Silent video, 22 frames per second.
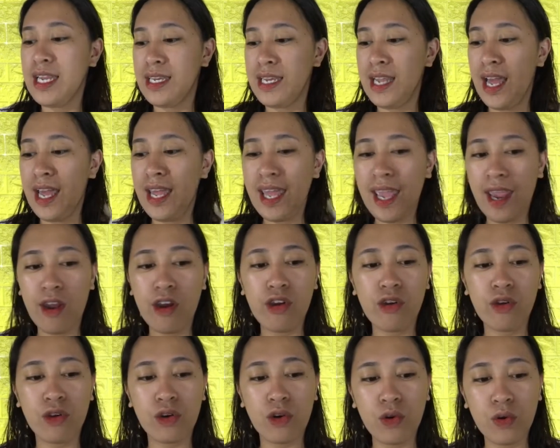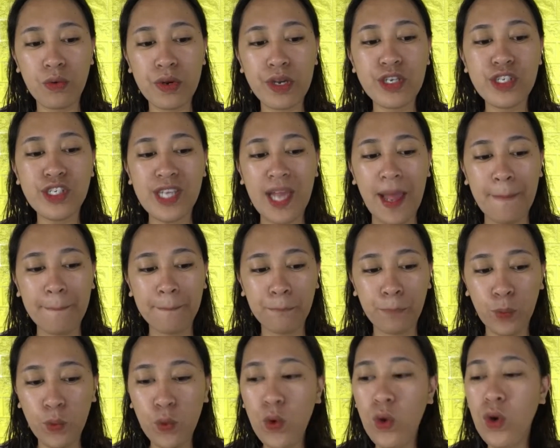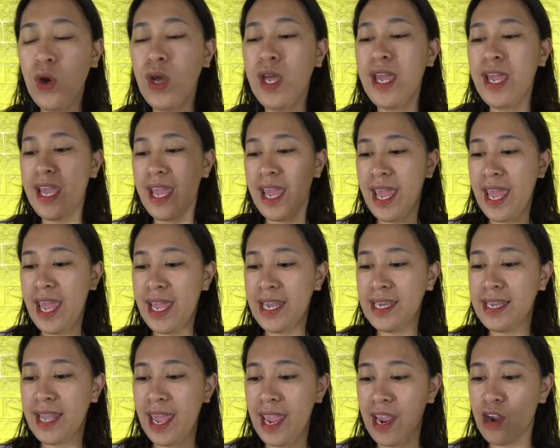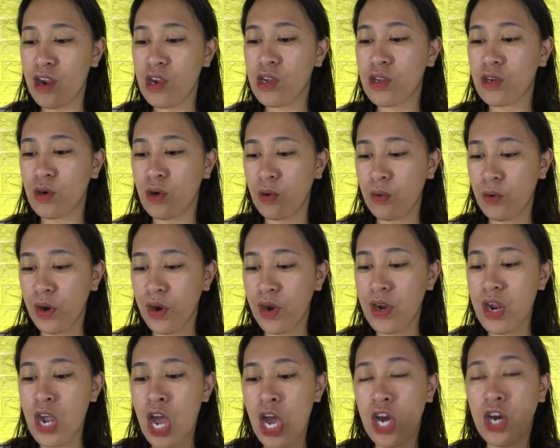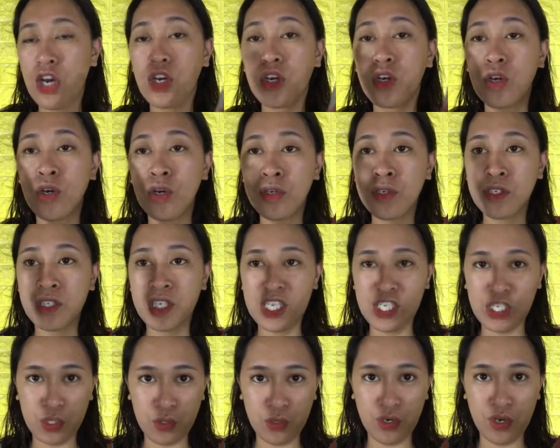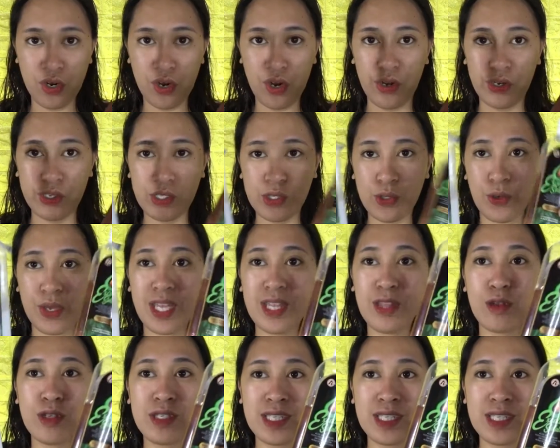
na Hair Grower Shampoo and Hair Grower Conditioner. So, ito